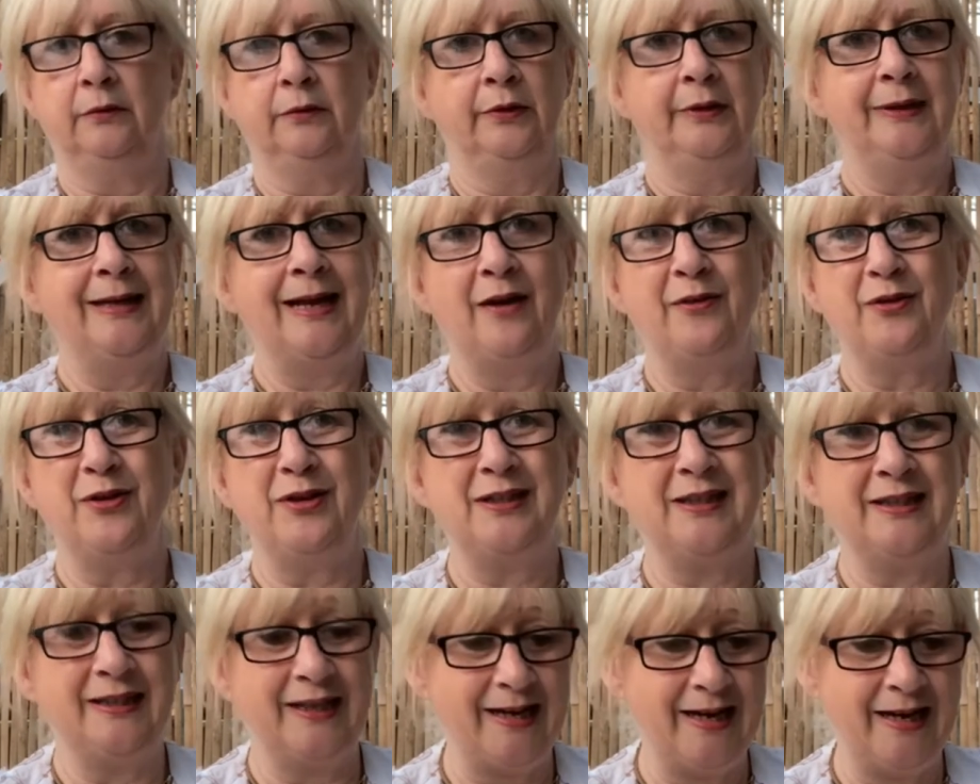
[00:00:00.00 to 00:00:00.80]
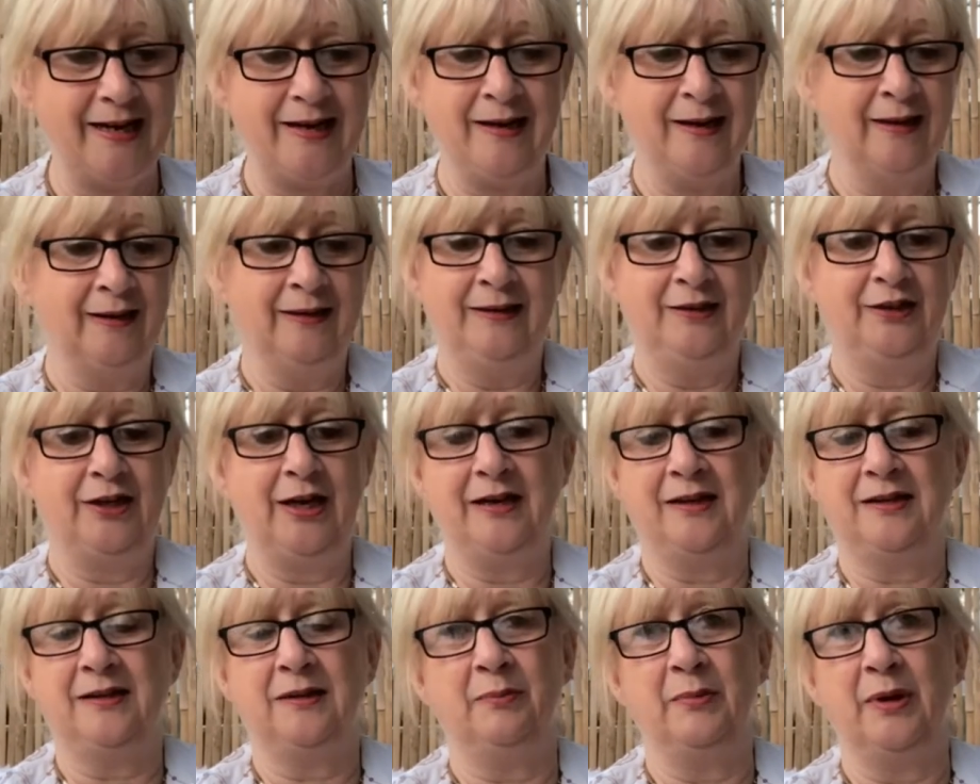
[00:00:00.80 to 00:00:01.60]
Now you see,
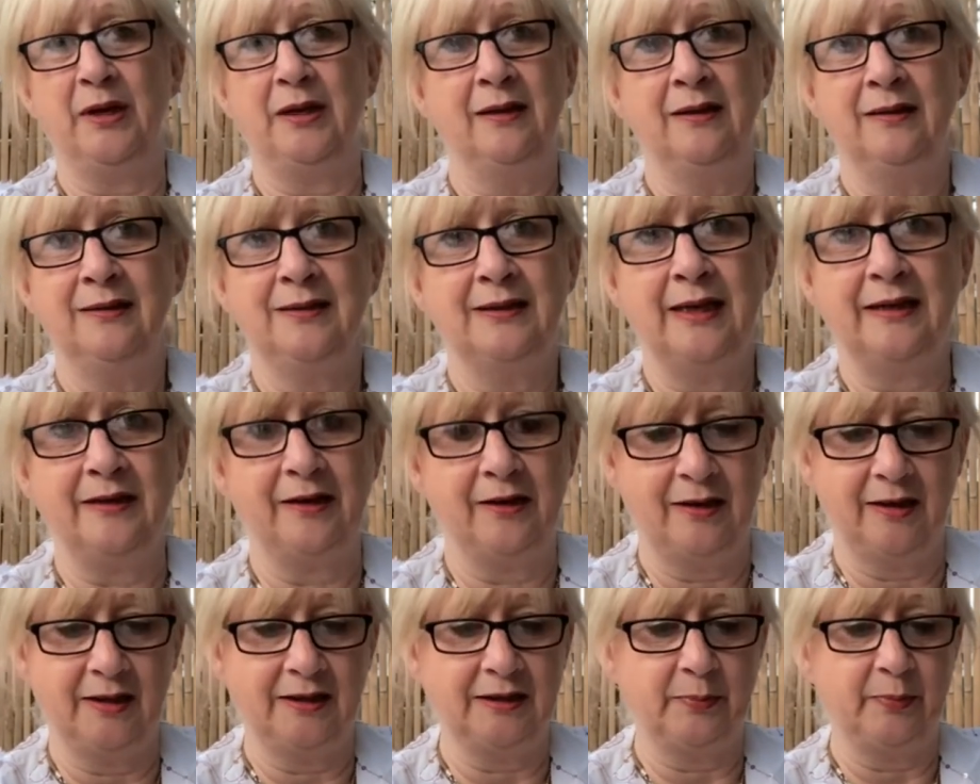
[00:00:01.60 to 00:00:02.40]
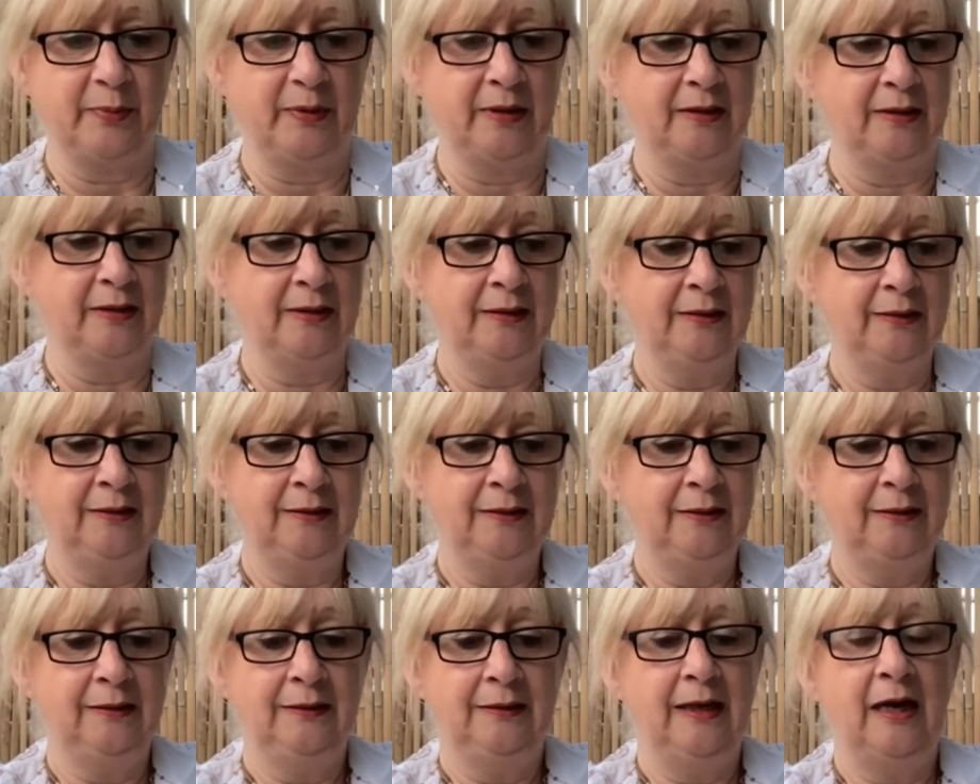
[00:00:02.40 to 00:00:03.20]
gentlemen, said her husband,
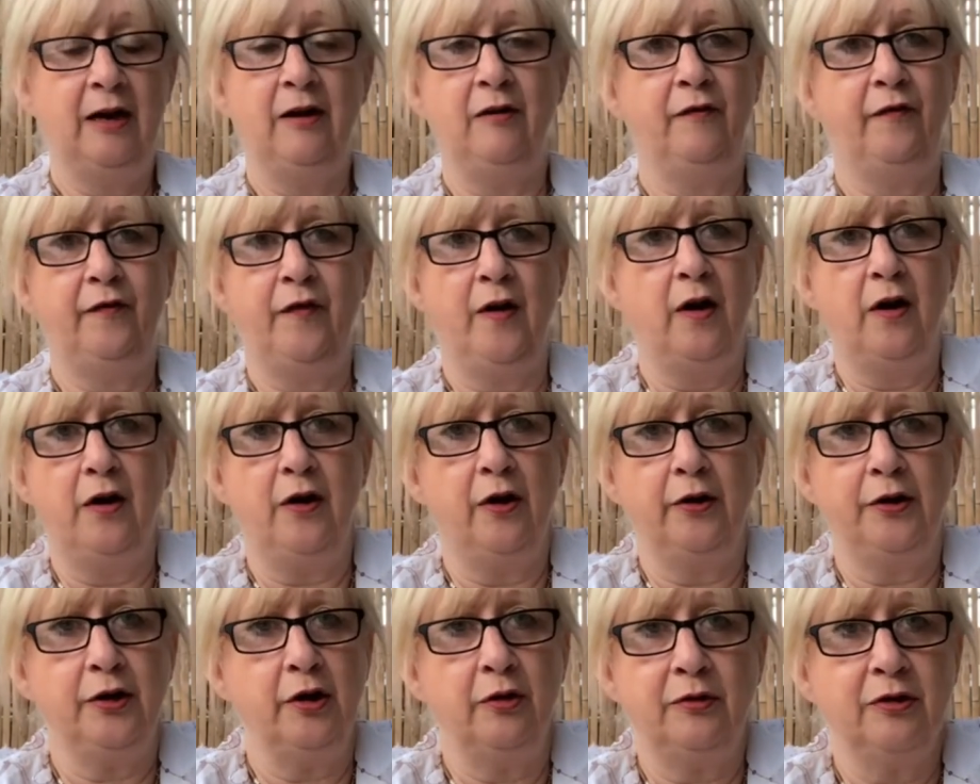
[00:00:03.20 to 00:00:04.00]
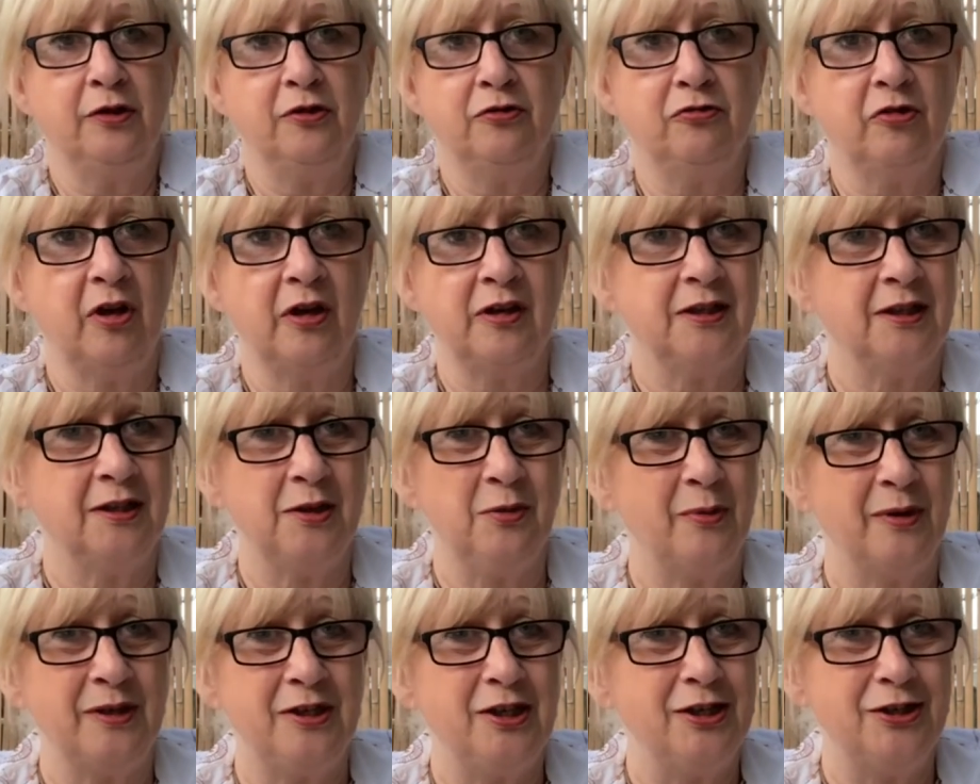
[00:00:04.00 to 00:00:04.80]
how far you can trust her
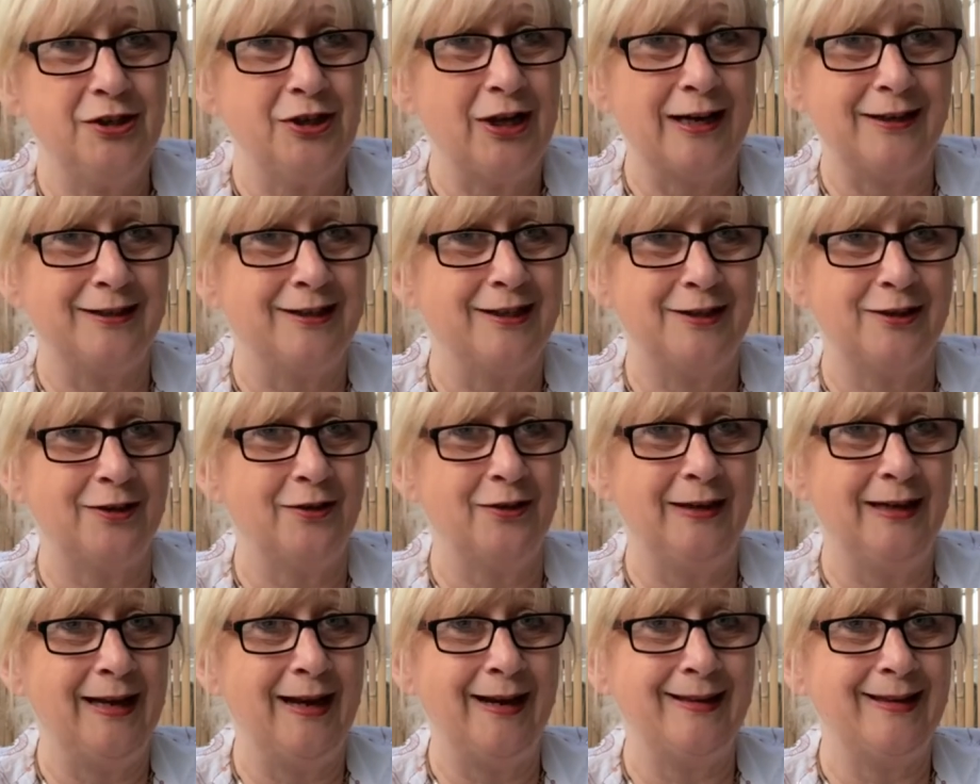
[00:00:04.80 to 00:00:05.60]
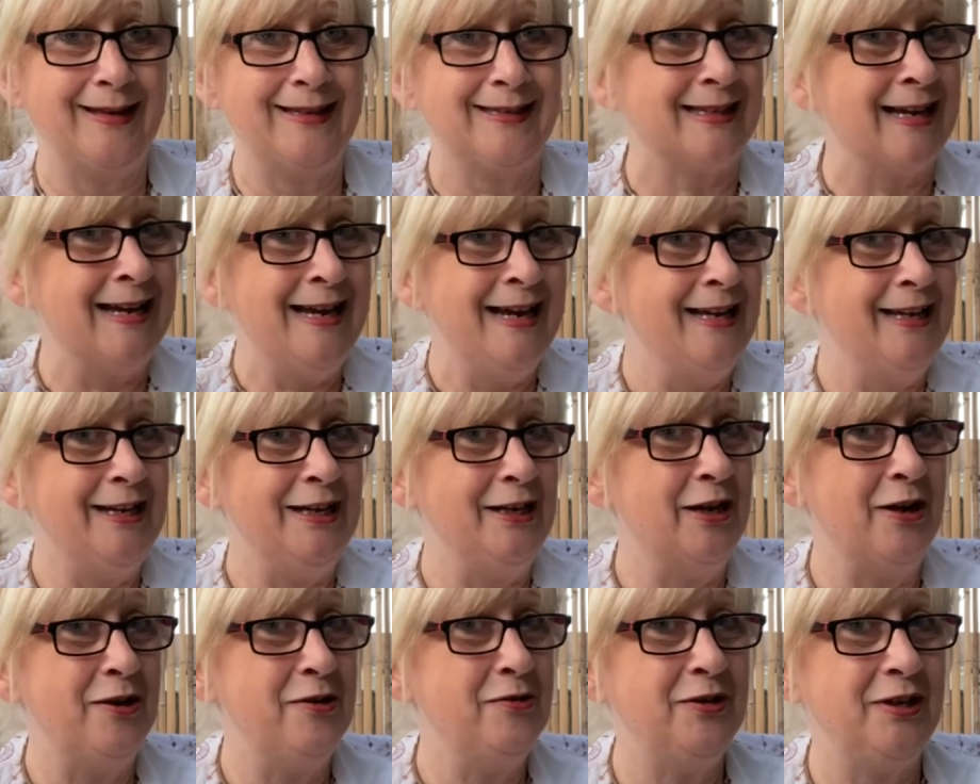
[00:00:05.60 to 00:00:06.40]
when she chatters on like this. You
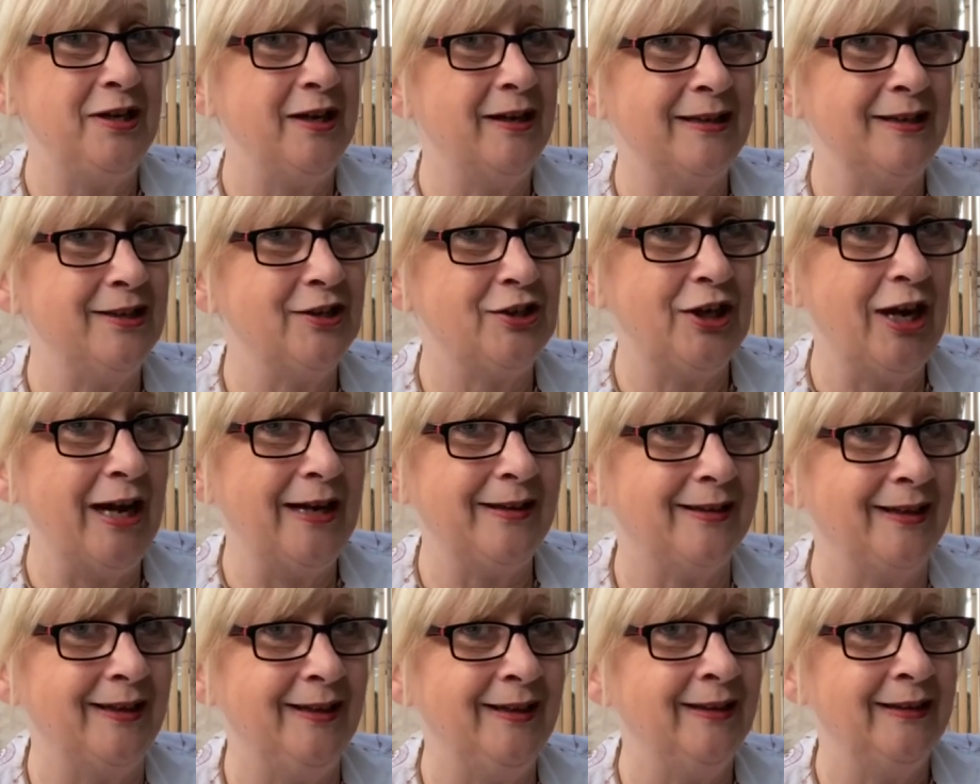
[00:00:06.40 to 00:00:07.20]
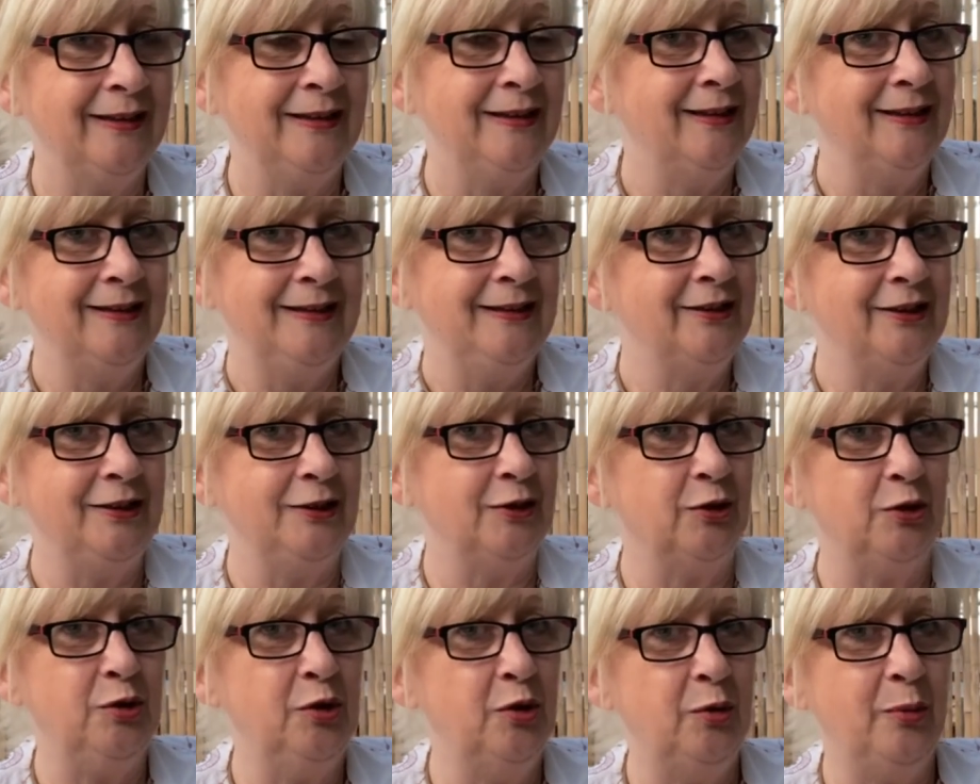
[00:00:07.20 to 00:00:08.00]
know, she can chatter.
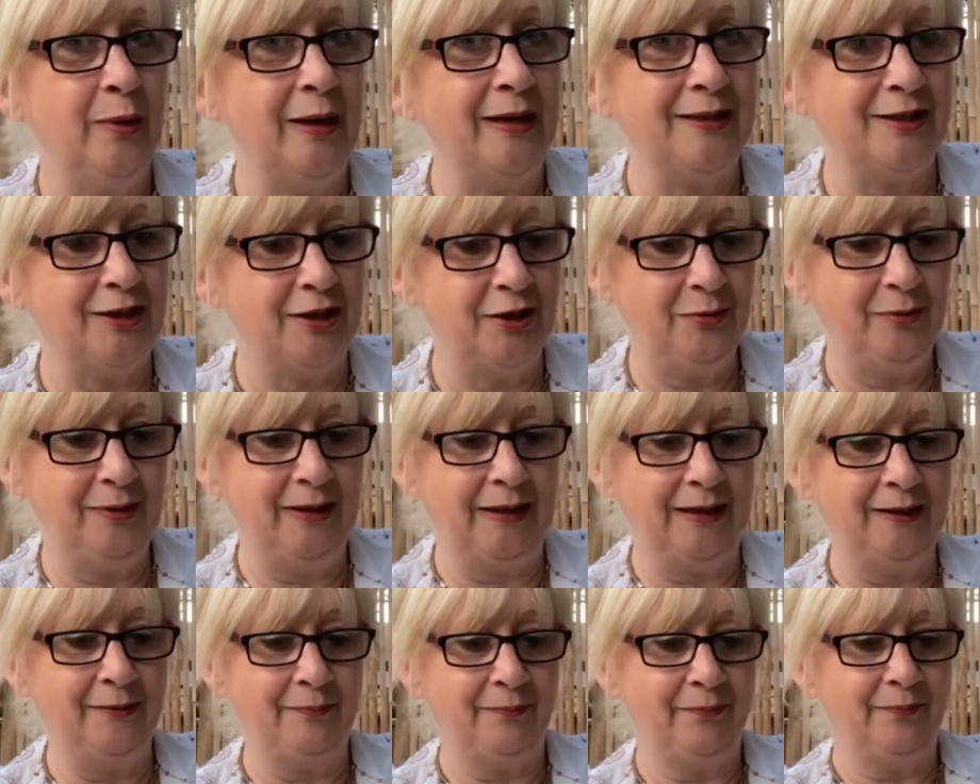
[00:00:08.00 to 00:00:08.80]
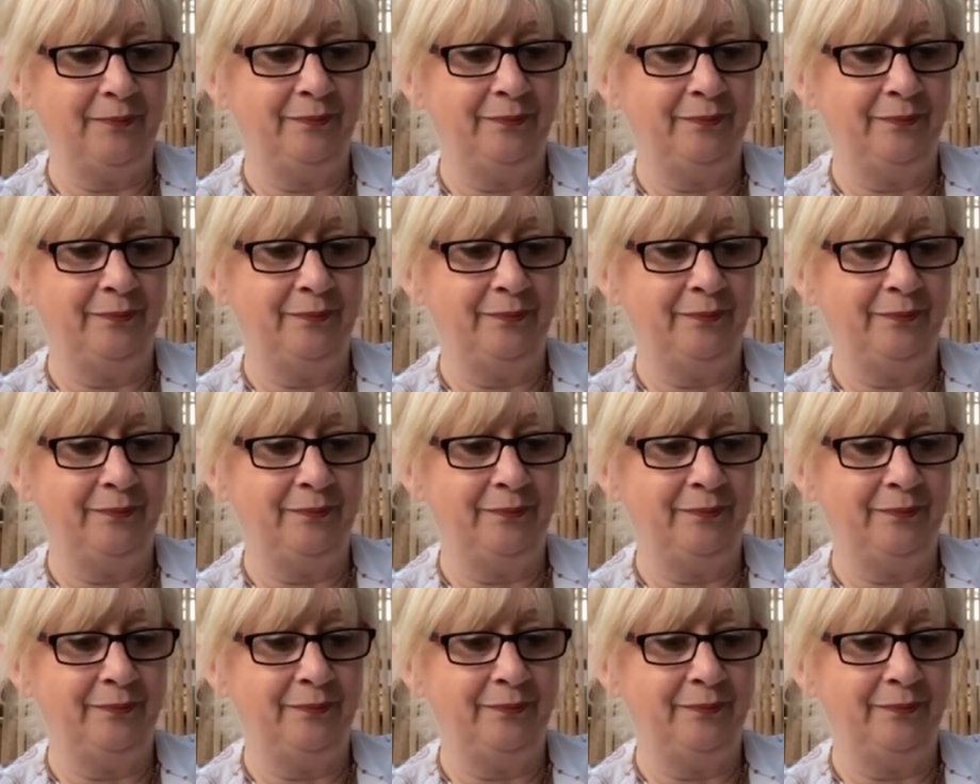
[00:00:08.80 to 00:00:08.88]
She's always doing it.